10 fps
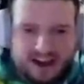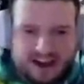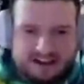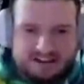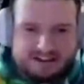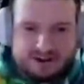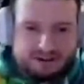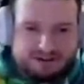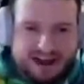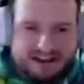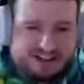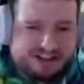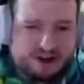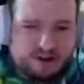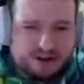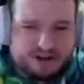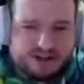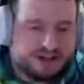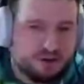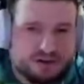in Sonic 3 Air, it's no longer
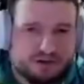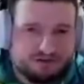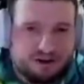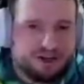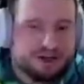just an auto-scroller.